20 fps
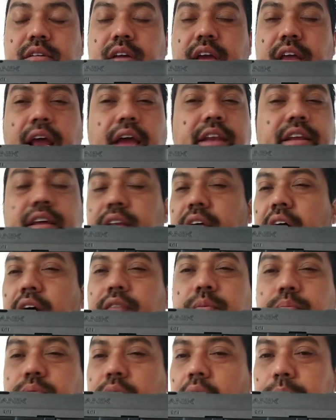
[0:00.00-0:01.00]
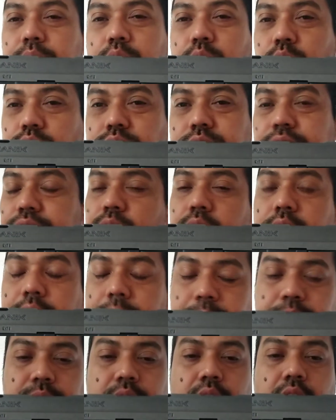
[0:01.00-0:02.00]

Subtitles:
and I didn't have a proper holster for it.